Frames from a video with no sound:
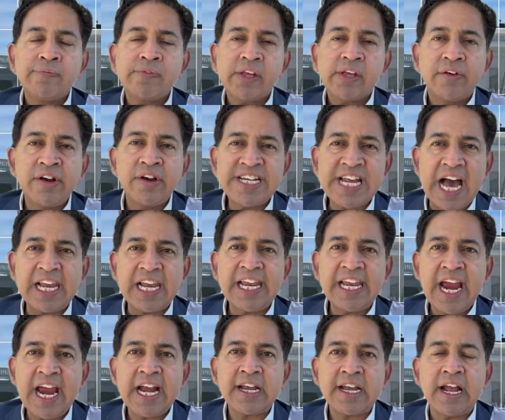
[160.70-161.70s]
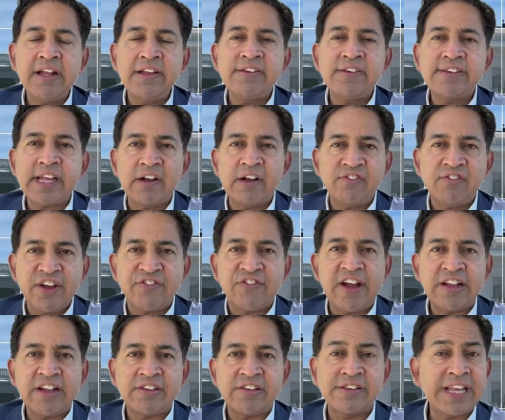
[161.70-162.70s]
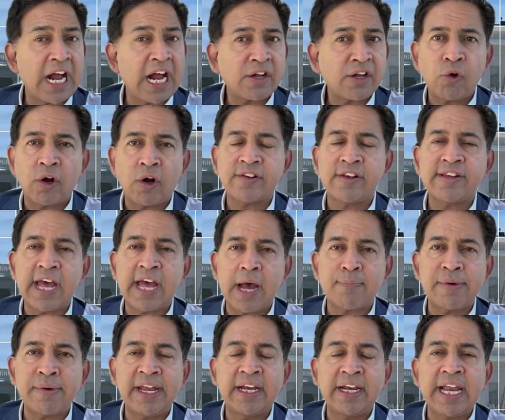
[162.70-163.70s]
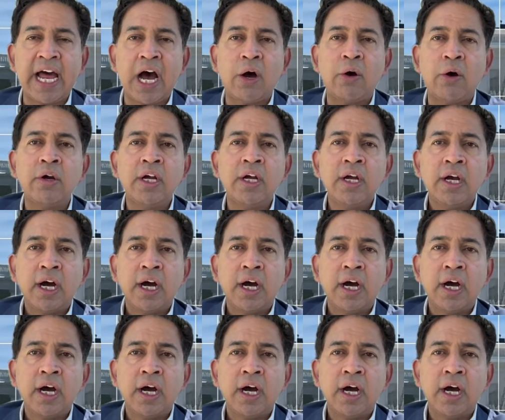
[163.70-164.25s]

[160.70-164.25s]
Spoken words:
retaliate in self-defense. That's what is happening now.